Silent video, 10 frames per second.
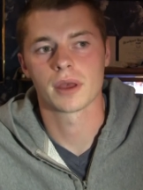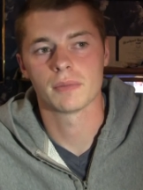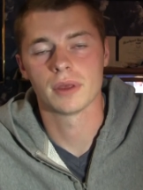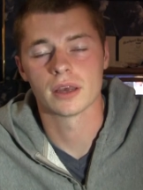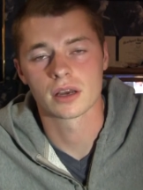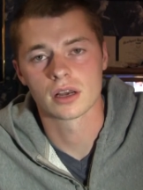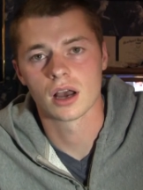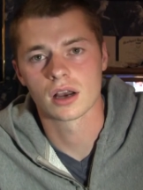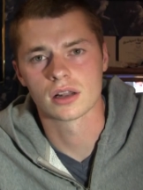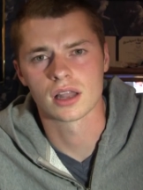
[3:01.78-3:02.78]
I may be
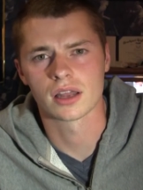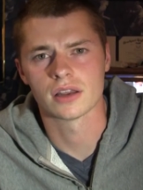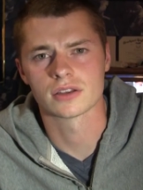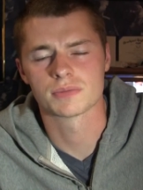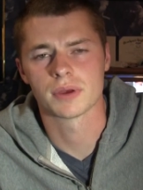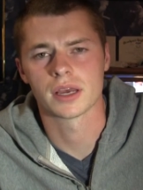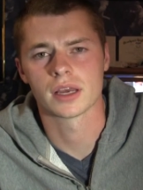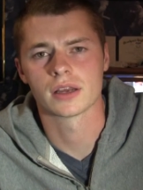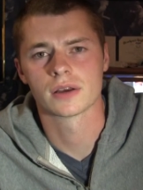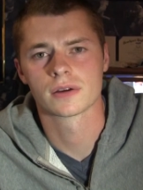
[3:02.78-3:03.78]
a gluttonous
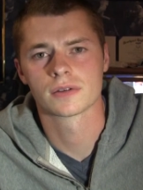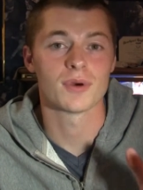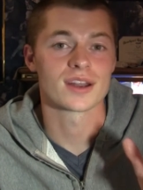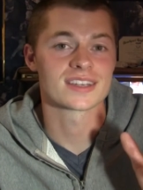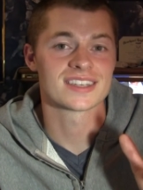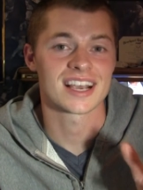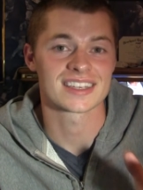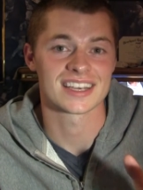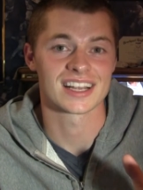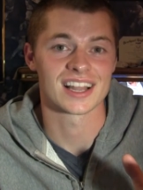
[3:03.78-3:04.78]
pig, but a
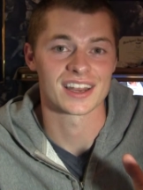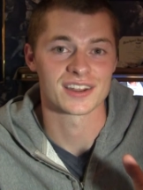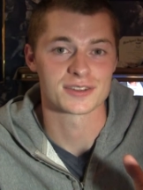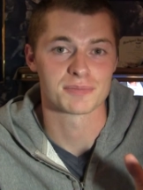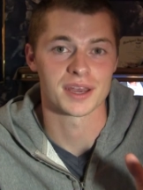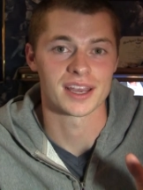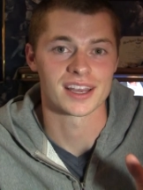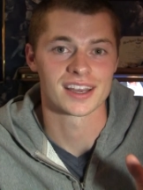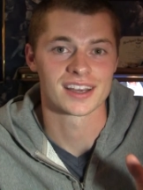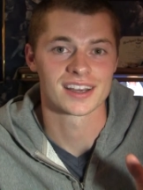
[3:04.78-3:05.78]
sexy gluttonous
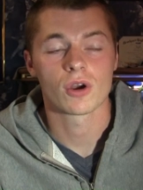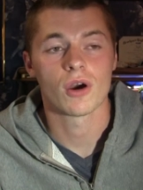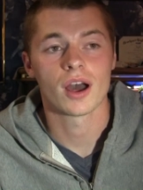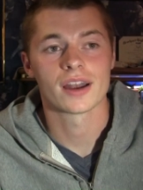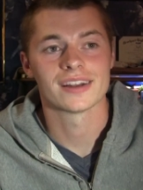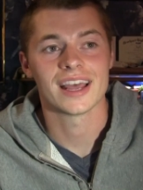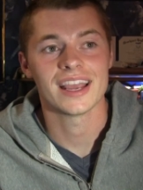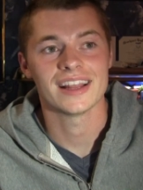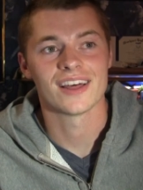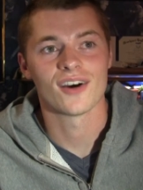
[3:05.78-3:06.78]
pig. When I go on a
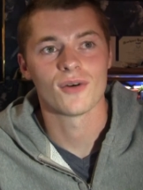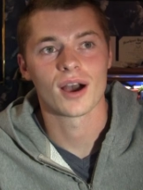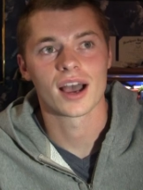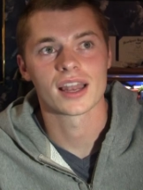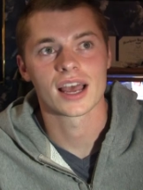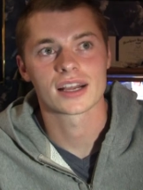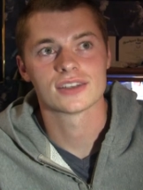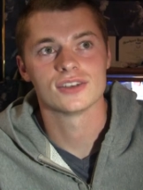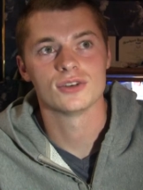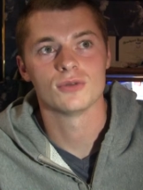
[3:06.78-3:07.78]
date though, I
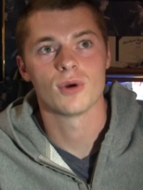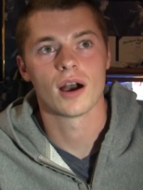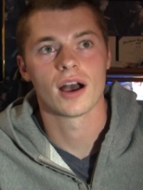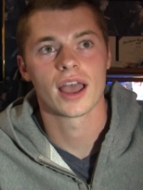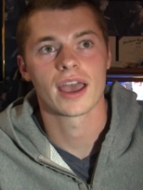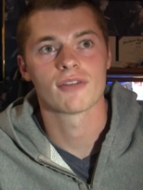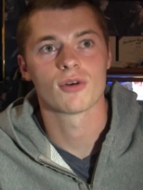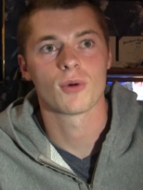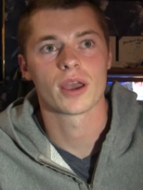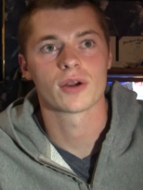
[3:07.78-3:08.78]
like to
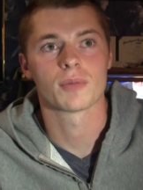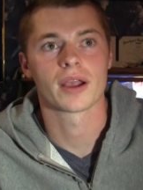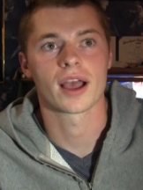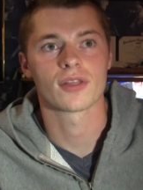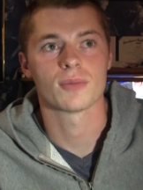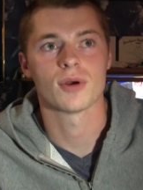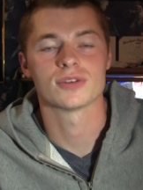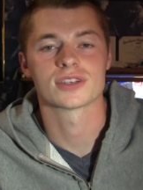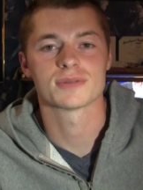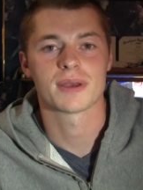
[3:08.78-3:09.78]
have the waiter bring out the
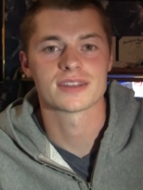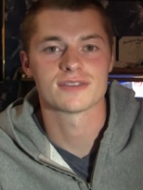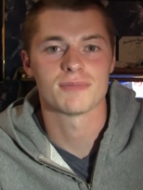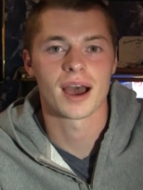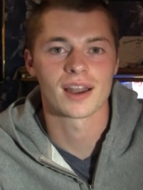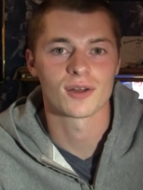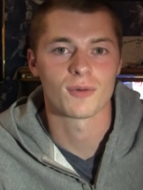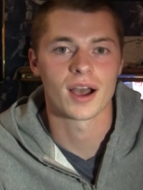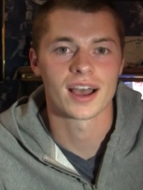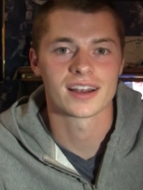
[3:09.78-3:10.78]
most expensive
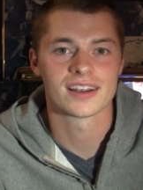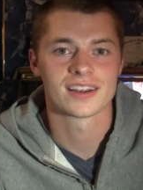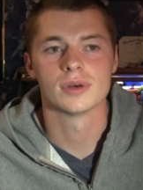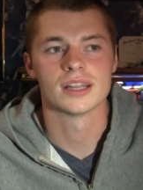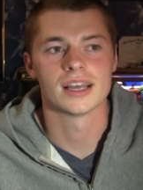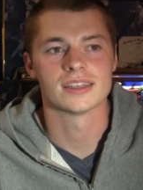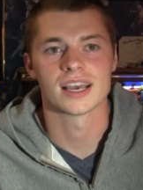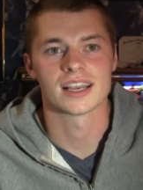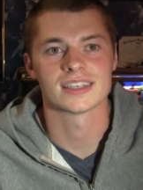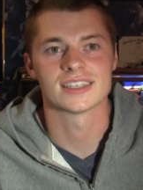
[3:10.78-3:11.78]
bottle of wine, but
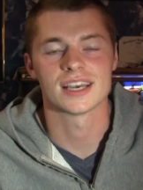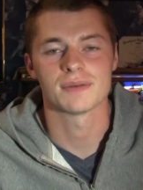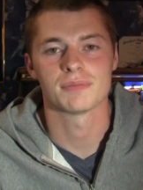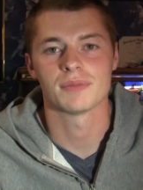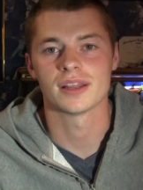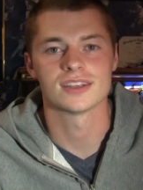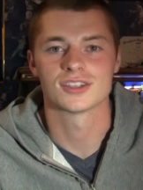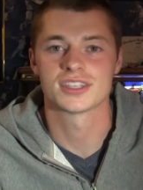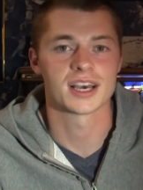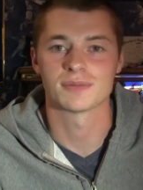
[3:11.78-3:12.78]
then take a sip
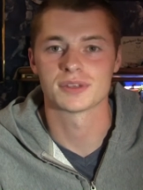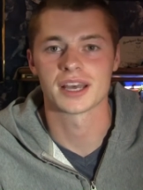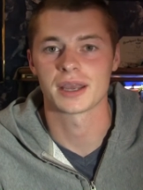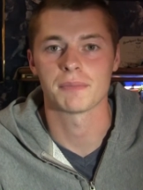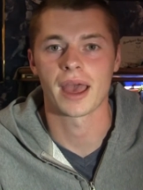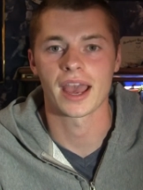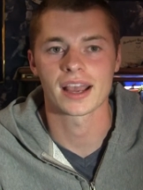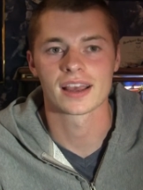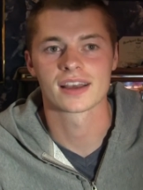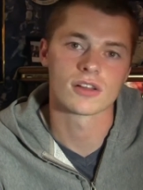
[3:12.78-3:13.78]
and just tell him to take it
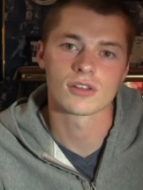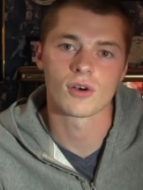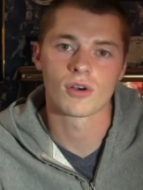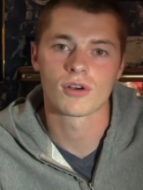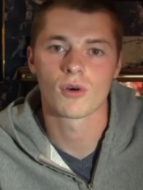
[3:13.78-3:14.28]
back, and I'll